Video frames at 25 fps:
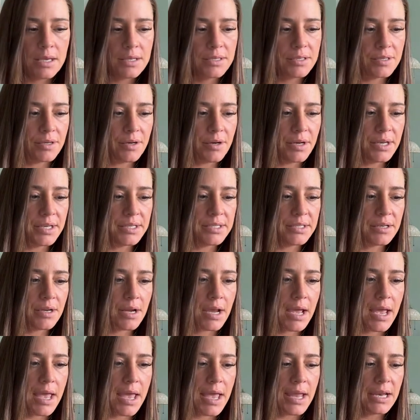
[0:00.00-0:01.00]
So is
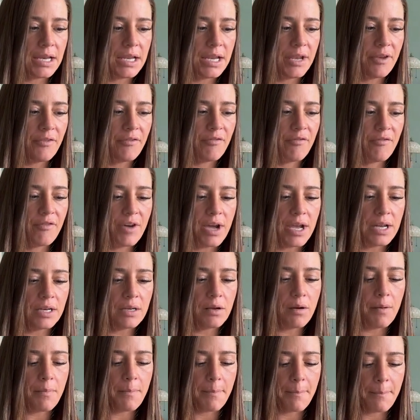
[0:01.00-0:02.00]
there any
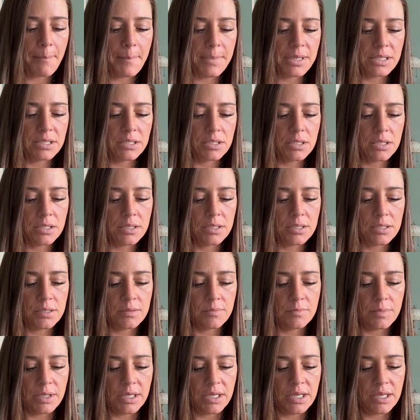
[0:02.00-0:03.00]
final messages?
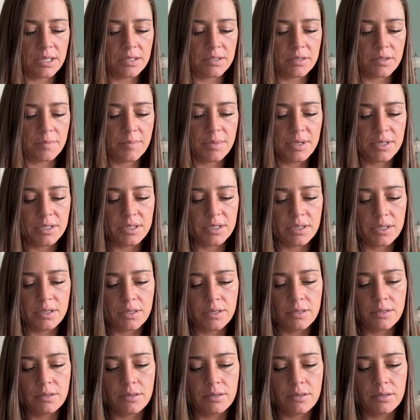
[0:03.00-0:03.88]
My hands are about to...